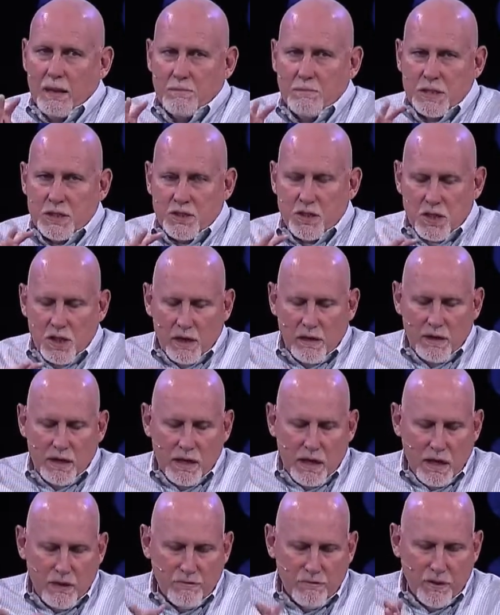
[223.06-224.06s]
been
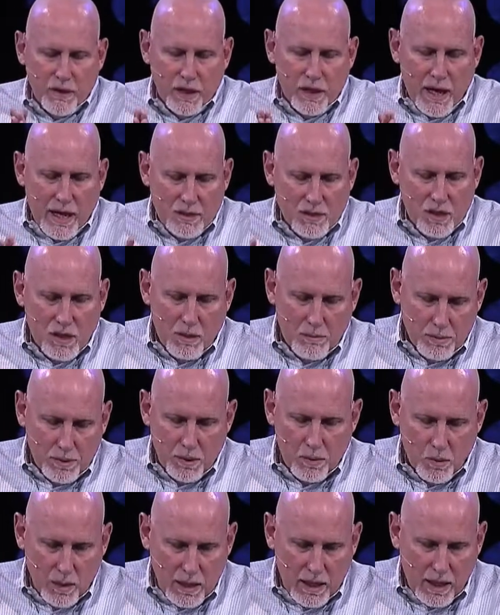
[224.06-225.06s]
sharing now for the last
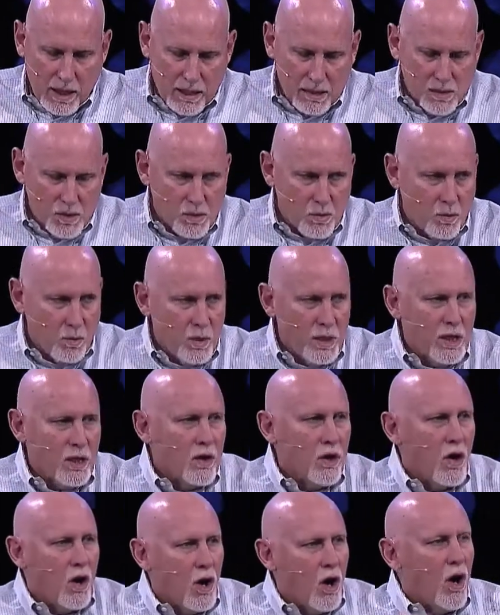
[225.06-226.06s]
couple of weekends. We
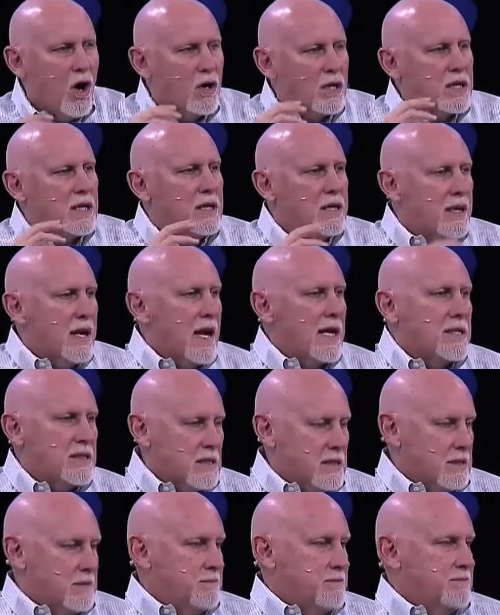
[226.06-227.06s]
are all
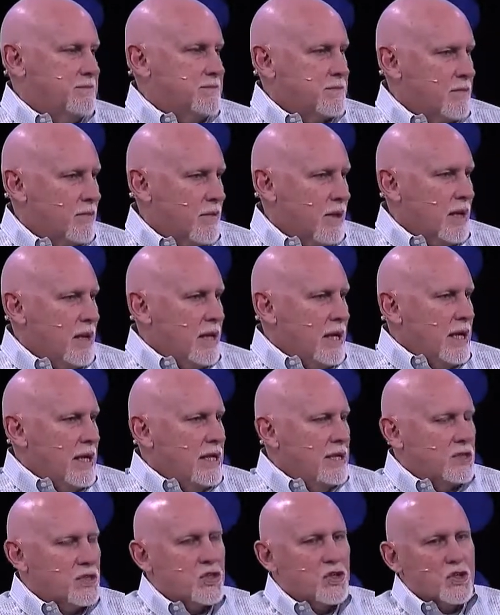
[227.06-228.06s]
connected
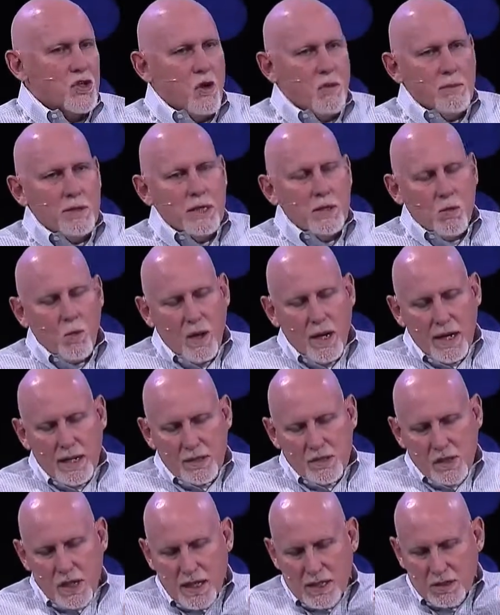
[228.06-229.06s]
in so many
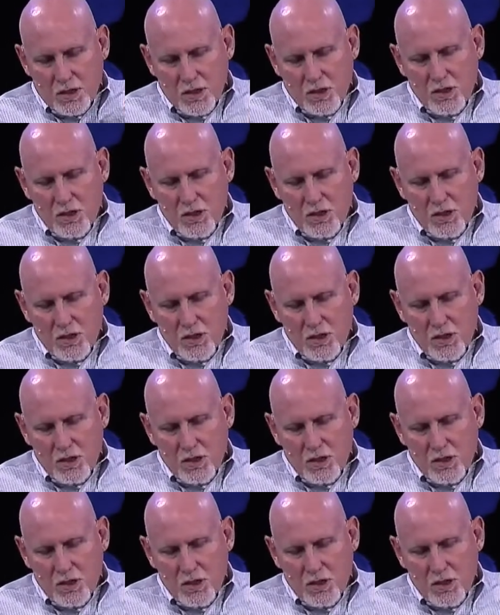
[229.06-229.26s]
ways at